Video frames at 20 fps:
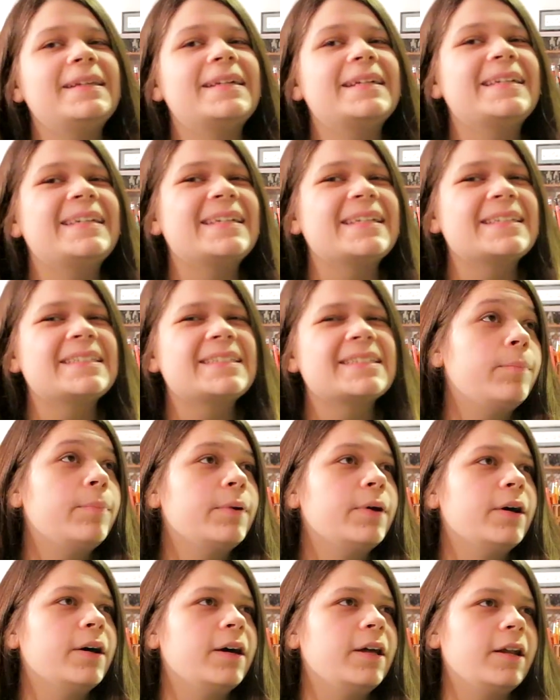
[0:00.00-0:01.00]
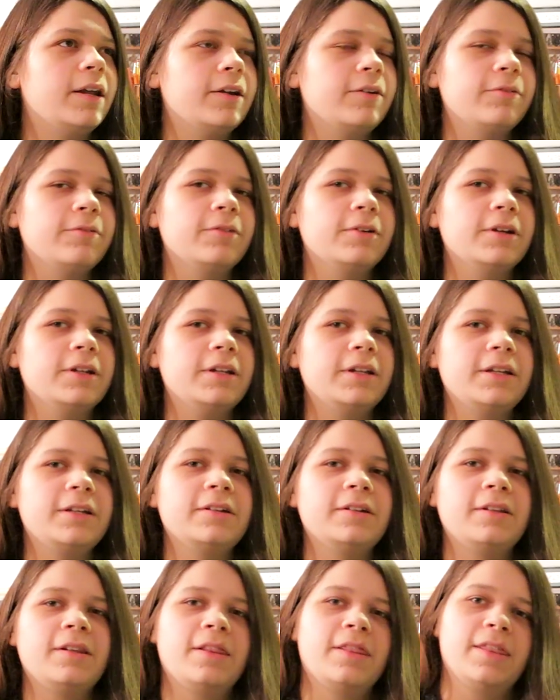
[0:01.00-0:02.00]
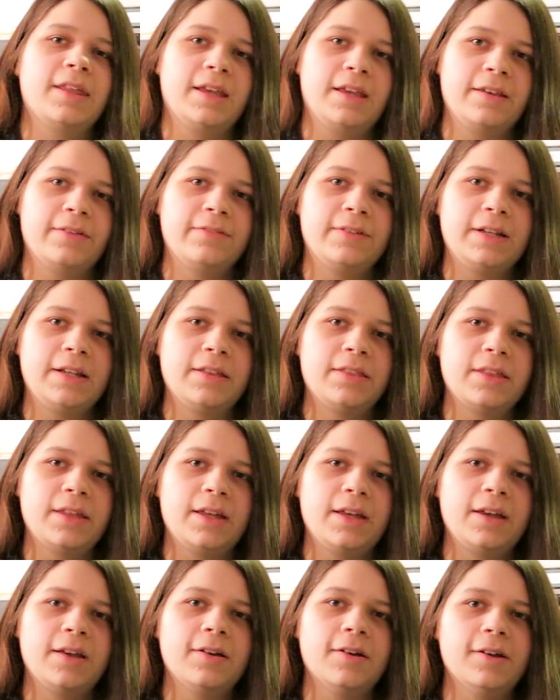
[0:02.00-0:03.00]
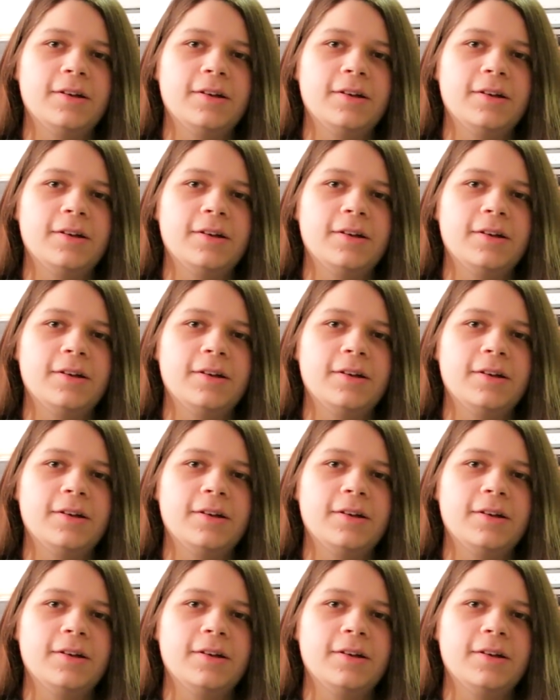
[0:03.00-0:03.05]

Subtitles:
I guess, but I really couldn't think of anything.